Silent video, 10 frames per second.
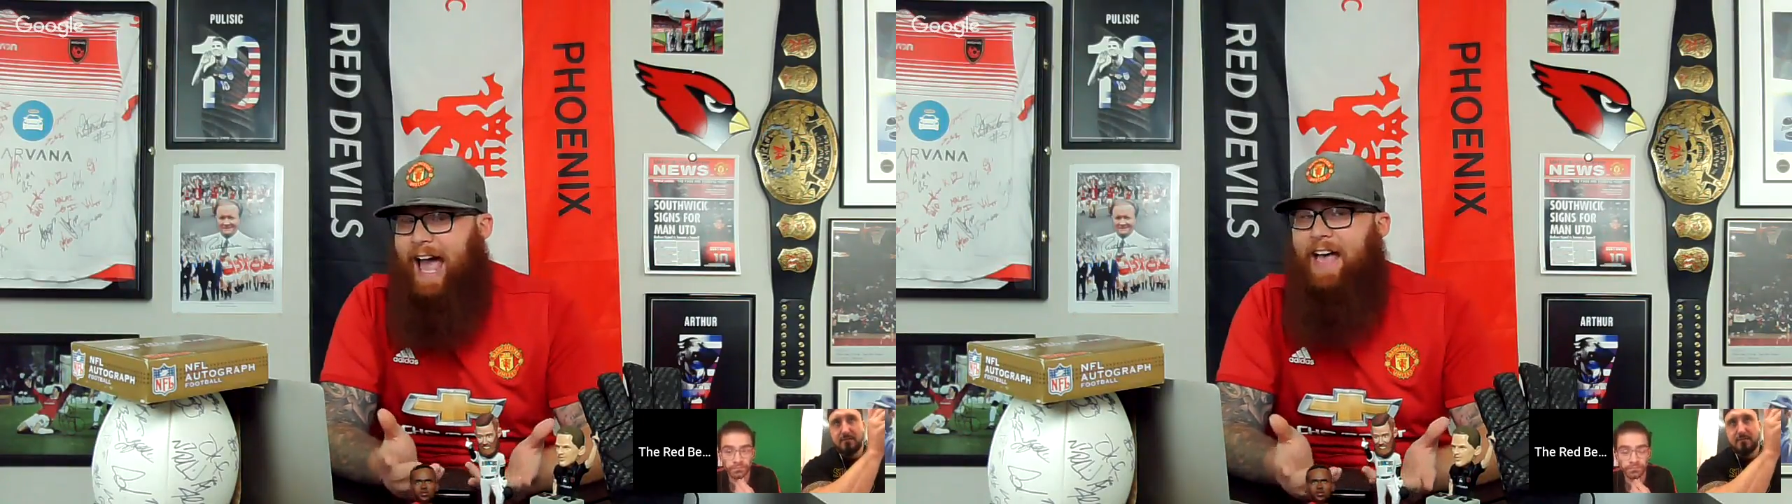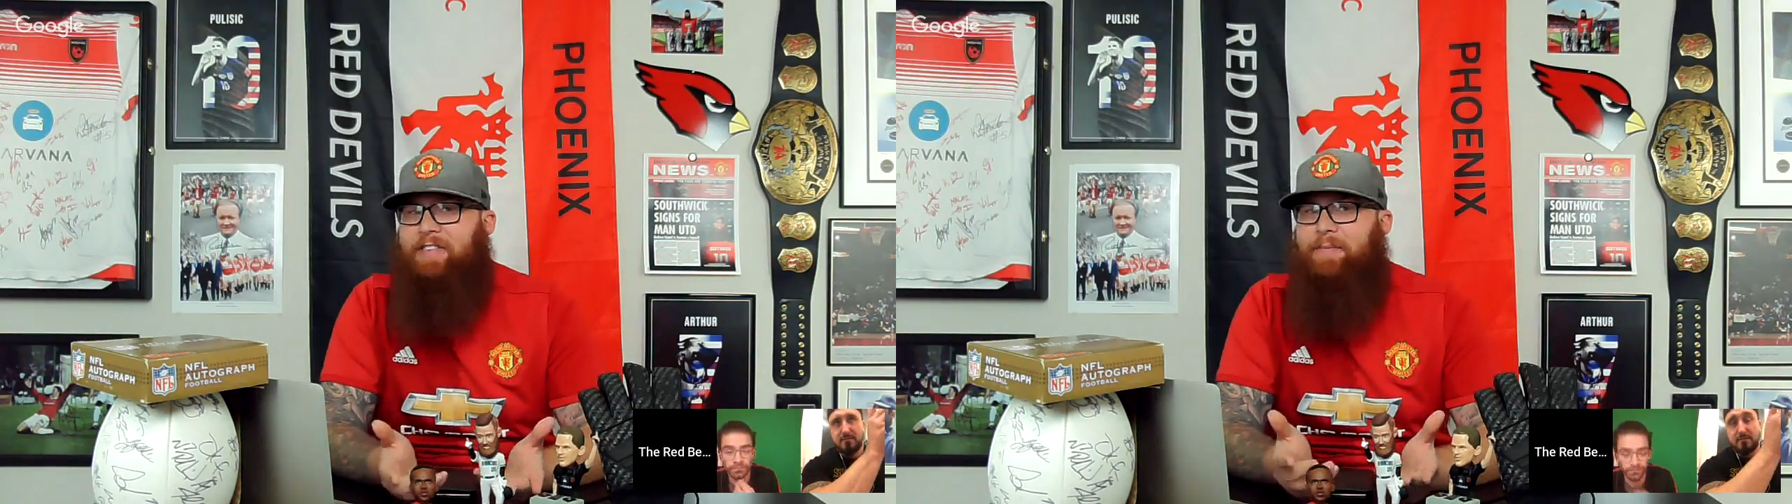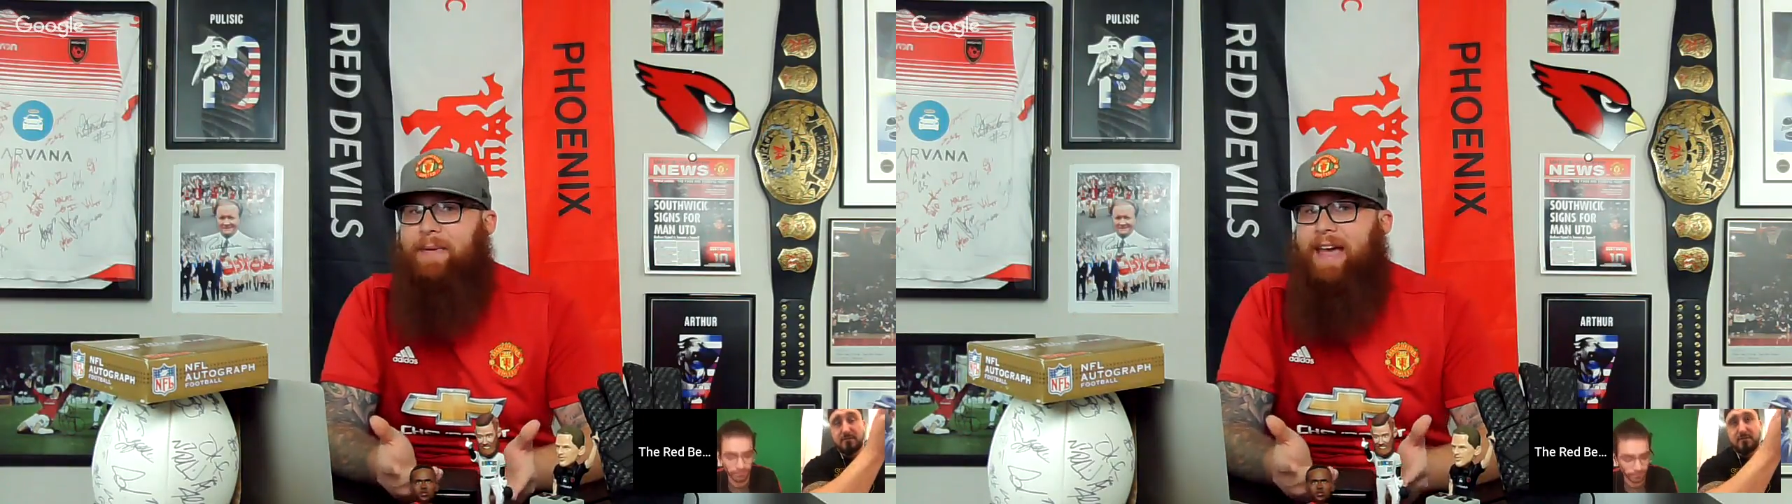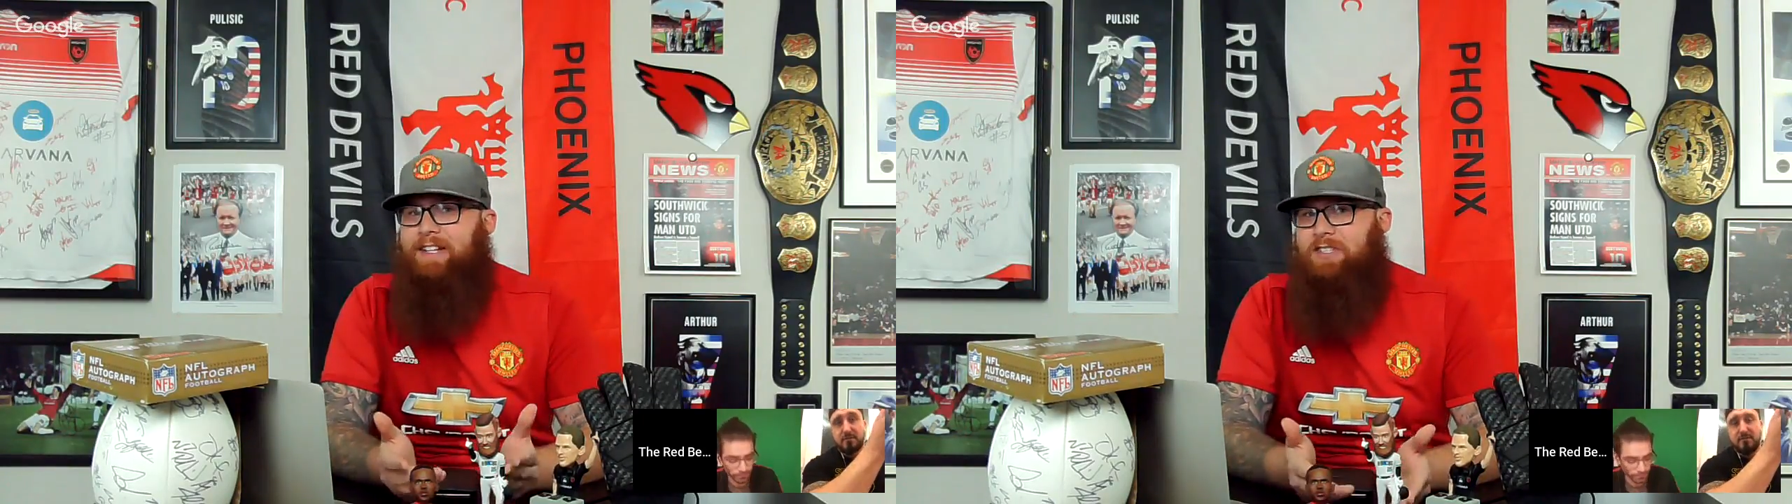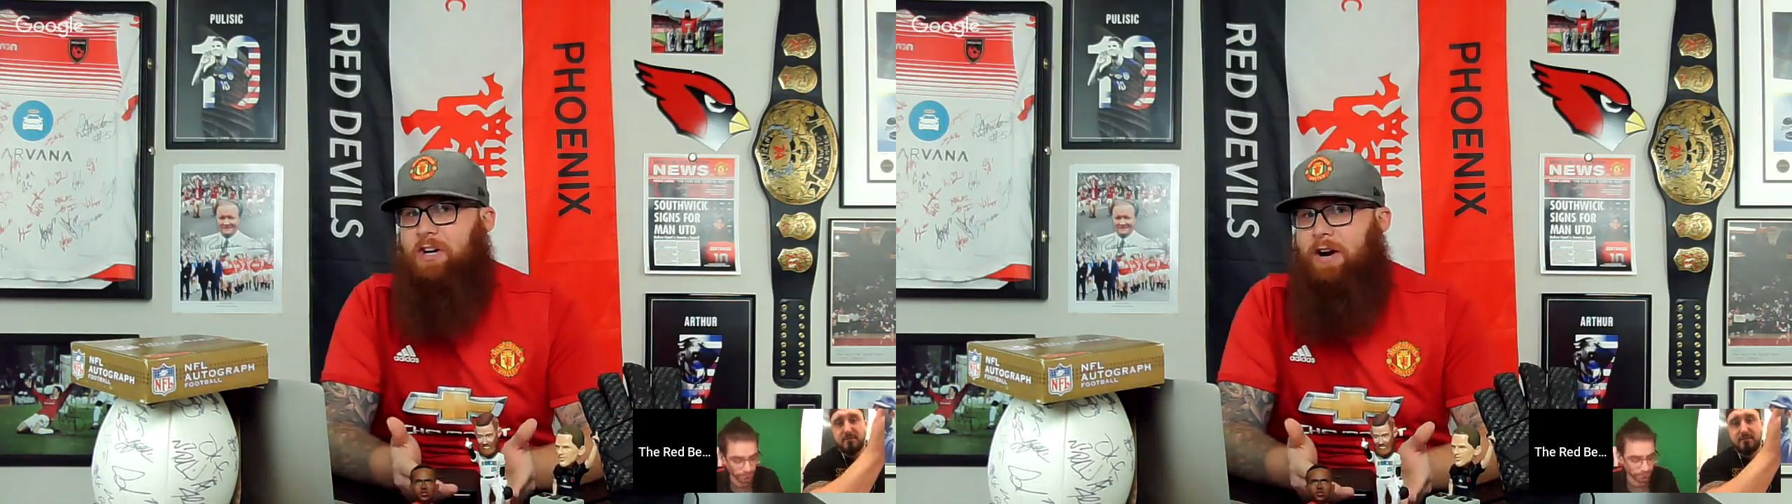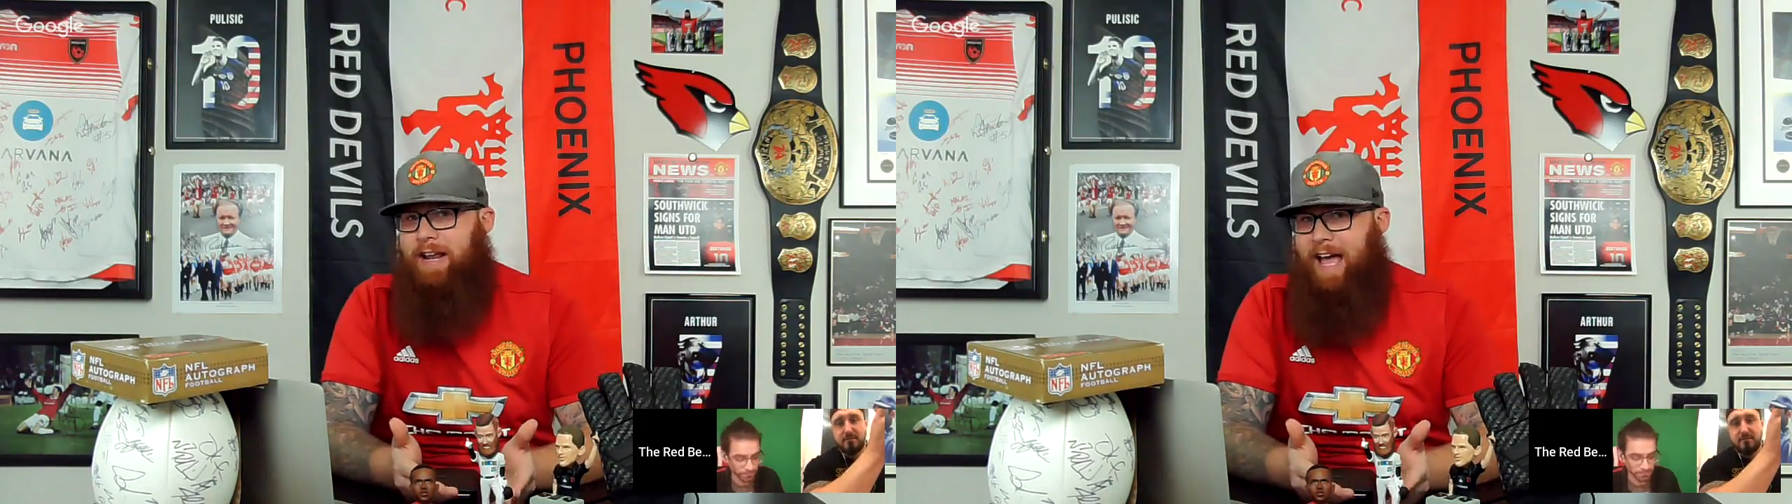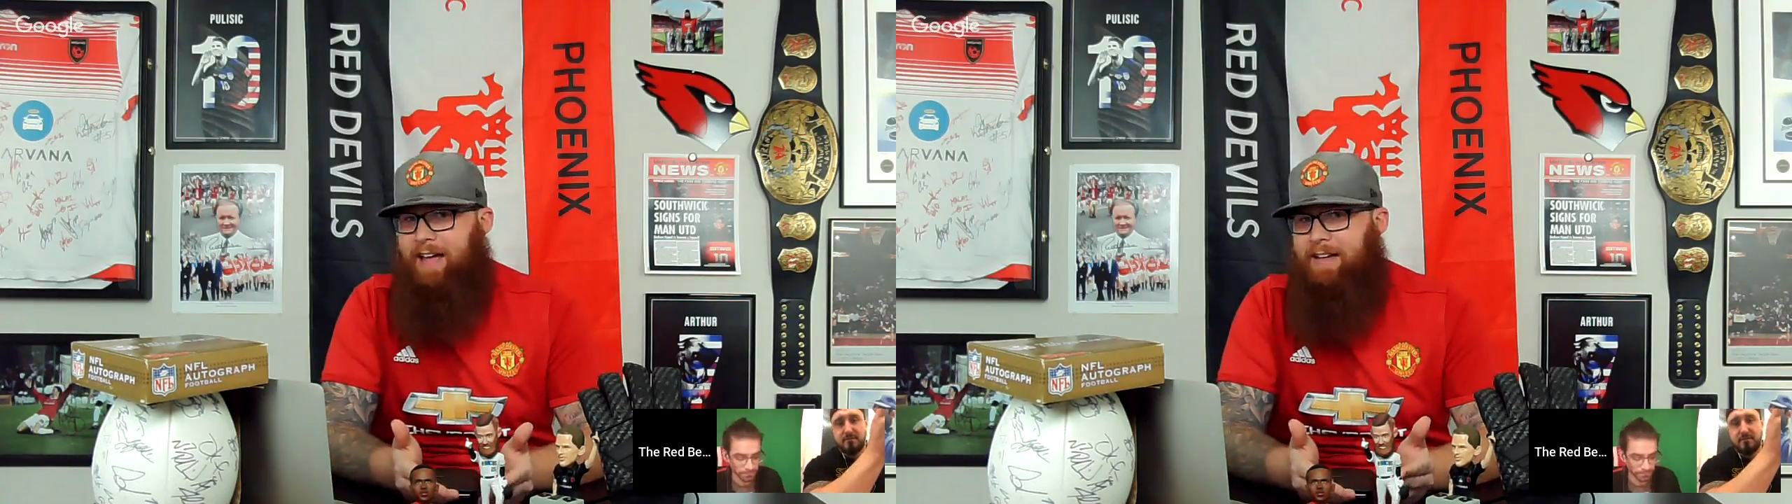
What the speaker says: hasn't made a start yet.